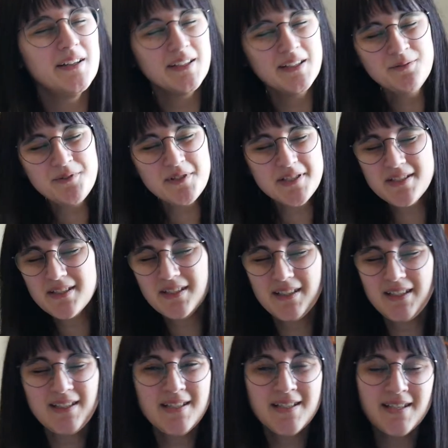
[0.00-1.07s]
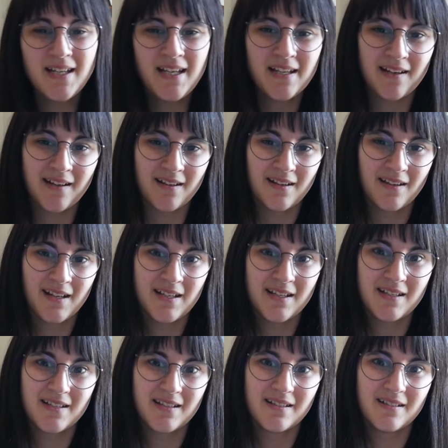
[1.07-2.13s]
it was insane.
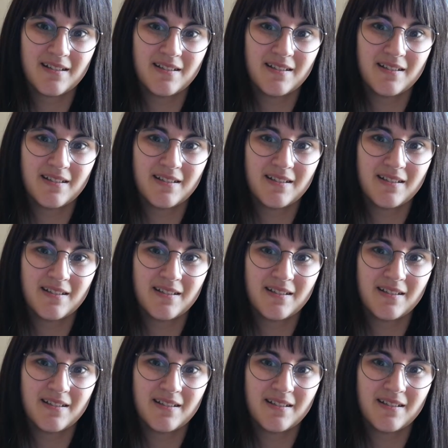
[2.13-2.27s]
Like,